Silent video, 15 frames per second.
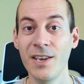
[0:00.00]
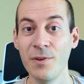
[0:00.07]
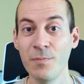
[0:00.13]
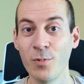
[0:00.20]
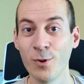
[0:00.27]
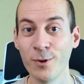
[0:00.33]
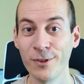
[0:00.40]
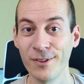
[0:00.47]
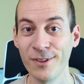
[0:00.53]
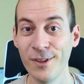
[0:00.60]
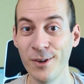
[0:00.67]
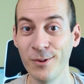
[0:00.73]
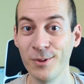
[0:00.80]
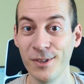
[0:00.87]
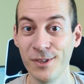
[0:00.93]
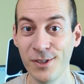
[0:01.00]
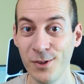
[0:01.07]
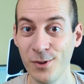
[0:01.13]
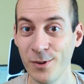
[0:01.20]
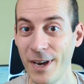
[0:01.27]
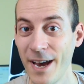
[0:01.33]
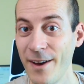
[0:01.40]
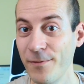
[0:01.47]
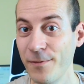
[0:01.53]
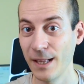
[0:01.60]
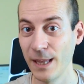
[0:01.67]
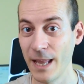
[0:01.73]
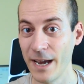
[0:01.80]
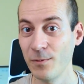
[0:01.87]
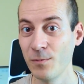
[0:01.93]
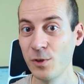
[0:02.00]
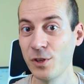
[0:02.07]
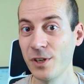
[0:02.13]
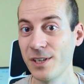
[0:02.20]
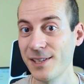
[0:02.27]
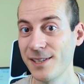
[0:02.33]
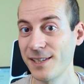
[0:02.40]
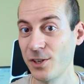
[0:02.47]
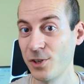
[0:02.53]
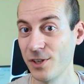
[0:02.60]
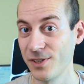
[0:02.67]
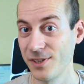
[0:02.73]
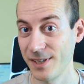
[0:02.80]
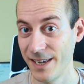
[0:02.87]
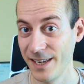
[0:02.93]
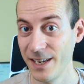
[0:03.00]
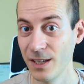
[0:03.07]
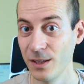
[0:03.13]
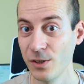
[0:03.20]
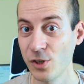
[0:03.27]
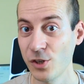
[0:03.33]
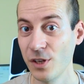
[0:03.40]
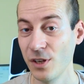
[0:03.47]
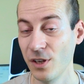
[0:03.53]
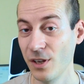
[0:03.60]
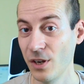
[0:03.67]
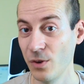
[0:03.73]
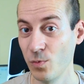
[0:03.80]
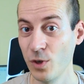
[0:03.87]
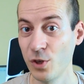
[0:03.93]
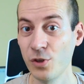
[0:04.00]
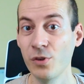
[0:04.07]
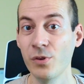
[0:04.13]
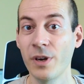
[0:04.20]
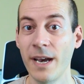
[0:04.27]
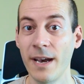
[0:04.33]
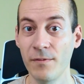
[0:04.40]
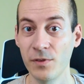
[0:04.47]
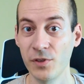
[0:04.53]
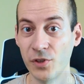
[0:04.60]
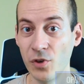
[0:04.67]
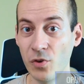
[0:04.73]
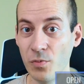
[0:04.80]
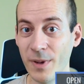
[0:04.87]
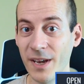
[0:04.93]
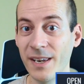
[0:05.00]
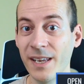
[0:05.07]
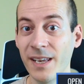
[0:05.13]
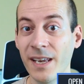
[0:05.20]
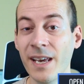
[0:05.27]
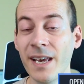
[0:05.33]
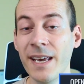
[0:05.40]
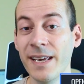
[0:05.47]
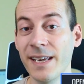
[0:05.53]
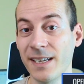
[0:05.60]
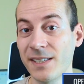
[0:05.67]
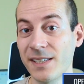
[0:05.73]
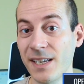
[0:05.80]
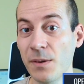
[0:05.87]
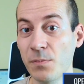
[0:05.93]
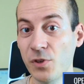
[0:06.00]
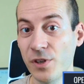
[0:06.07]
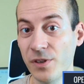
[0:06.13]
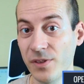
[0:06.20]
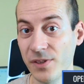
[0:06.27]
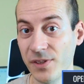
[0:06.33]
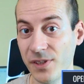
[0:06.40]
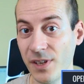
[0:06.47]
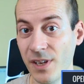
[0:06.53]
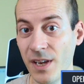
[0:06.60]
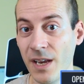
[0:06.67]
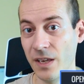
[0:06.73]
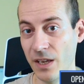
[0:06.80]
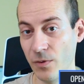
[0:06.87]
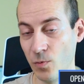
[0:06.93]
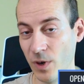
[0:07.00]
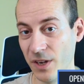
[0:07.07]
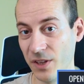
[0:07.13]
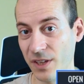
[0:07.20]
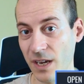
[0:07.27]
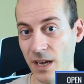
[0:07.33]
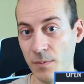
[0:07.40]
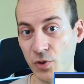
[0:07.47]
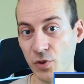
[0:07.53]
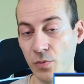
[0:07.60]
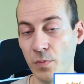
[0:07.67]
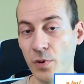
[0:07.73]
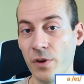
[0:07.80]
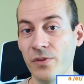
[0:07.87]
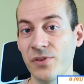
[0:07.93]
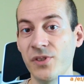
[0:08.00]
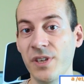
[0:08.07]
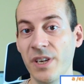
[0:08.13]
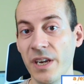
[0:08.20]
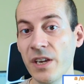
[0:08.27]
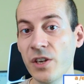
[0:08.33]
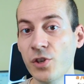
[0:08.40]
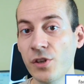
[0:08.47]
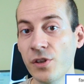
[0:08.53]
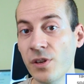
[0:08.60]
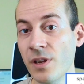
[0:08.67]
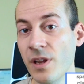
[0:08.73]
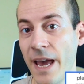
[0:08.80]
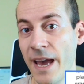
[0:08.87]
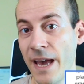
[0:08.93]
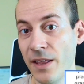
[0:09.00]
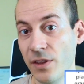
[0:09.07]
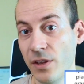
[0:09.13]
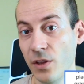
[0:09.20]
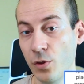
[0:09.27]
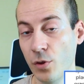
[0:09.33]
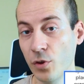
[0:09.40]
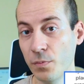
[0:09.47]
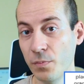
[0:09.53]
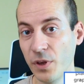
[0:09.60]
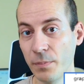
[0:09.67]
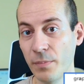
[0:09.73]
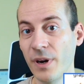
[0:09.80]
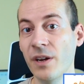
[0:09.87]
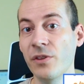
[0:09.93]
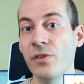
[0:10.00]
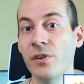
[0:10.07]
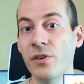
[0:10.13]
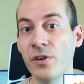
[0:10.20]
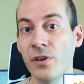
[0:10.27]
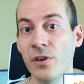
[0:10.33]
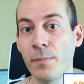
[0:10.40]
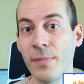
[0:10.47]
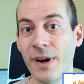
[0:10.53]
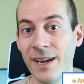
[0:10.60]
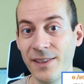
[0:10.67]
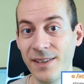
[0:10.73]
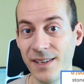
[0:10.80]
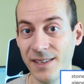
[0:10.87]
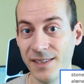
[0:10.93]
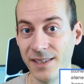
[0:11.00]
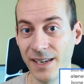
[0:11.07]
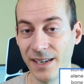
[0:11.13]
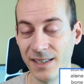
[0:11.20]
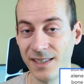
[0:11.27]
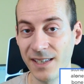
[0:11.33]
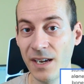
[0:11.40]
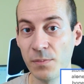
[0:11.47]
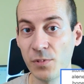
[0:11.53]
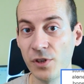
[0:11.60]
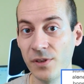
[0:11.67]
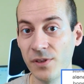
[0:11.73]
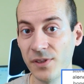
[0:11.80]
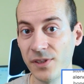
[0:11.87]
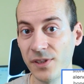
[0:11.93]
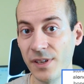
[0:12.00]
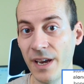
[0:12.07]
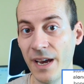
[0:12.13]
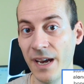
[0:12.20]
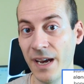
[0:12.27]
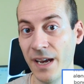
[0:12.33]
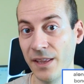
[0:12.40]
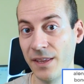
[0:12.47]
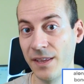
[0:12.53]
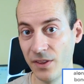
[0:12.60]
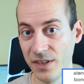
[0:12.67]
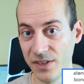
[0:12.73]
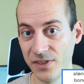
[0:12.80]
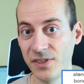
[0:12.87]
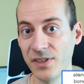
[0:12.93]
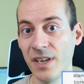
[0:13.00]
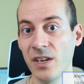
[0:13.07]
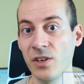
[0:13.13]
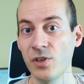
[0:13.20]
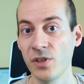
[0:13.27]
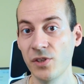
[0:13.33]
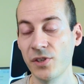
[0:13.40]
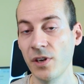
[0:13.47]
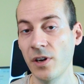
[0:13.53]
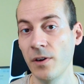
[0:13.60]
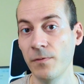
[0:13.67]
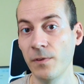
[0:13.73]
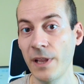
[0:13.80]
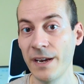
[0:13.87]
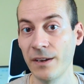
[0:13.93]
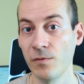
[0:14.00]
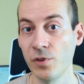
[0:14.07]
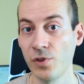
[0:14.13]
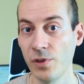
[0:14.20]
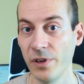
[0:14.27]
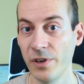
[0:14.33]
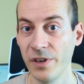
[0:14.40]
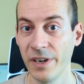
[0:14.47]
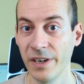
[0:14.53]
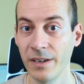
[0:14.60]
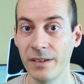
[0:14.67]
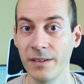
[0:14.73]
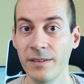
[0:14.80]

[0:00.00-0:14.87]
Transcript: Important notice: you have languages such as English in which you have so many exceptions when it comes to pronunciation, and don't be bothered by these exceptions at these stages of language learning.